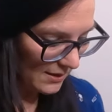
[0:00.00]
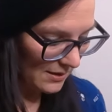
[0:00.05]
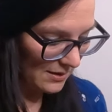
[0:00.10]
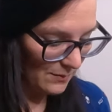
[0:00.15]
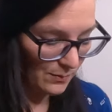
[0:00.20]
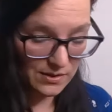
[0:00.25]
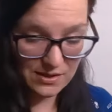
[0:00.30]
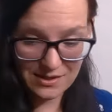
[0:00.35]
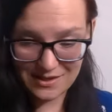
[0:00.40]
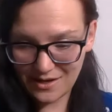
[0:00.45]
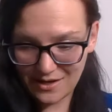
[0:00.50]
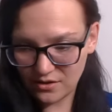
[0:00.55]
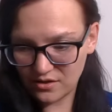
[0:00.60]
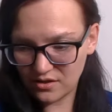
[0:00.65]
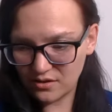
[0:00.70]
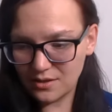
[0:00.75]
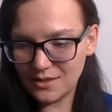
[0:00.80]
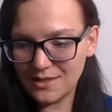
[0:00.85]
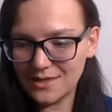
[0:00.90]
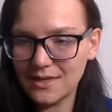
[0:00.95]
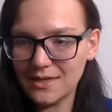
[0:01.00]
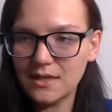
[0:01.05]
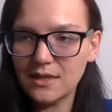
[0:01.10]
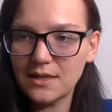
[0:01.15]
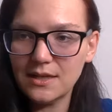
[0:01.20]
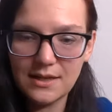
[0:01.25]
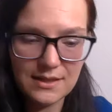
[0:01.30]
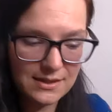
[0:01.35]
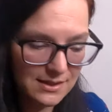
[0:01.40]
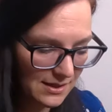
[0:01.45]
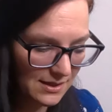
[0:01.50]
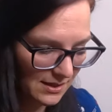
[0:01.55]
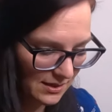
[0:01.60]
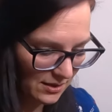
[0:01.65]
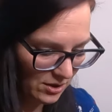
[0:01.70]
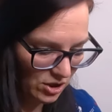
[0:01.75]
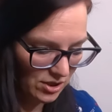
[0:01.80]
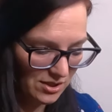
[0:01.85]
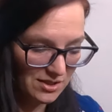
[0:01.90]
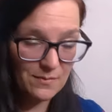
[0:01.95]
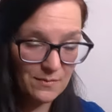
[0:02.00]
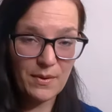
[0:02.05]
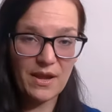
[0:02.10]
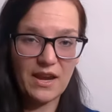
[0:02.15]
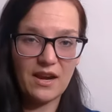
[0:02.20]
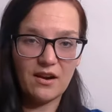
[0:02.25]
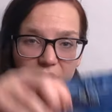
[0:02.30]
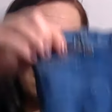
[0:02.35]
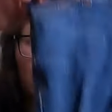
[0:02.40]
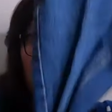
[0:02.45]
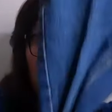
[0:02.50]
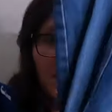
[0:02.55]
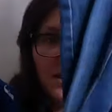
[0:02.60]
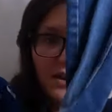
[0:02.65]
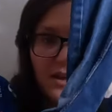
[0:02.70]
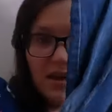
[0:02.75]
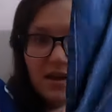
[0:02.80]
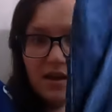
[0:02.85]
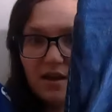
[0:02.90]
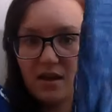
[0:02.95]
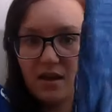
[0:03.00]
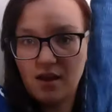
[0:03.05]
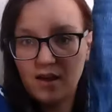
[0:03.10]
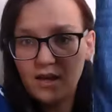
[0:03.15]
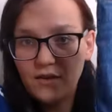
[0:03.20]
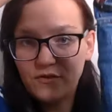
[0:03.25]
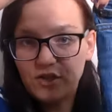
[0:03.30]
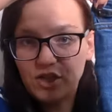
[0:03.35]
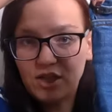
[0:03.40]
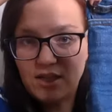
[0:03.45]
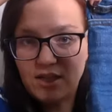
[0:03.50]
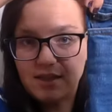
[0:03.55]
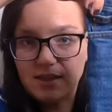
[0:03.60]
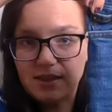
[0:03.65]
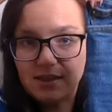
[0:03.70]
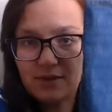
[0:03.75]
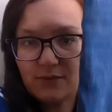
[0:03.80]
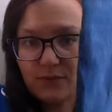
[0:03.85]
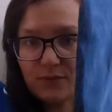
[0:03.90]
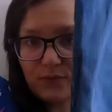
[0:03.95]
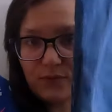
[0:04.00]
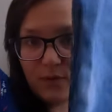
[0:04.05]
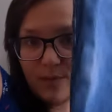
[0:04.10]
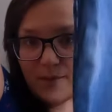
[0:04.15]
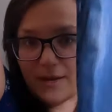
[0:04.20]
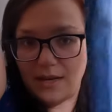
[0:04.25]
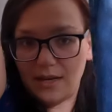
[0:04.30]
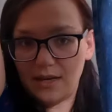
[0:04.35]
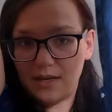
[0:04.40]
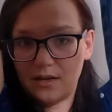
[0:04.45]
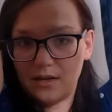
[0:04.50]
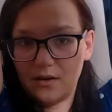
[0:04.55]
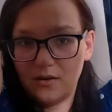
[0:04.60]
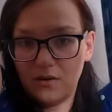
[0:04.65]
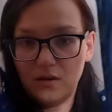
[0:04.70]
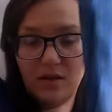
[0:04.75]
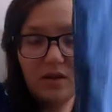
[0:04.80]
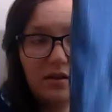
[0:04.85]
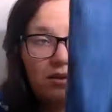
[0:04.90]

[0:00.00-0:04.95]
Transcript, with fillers: This was down to ninety-nine cents, just a pair of jeans for my kiddo,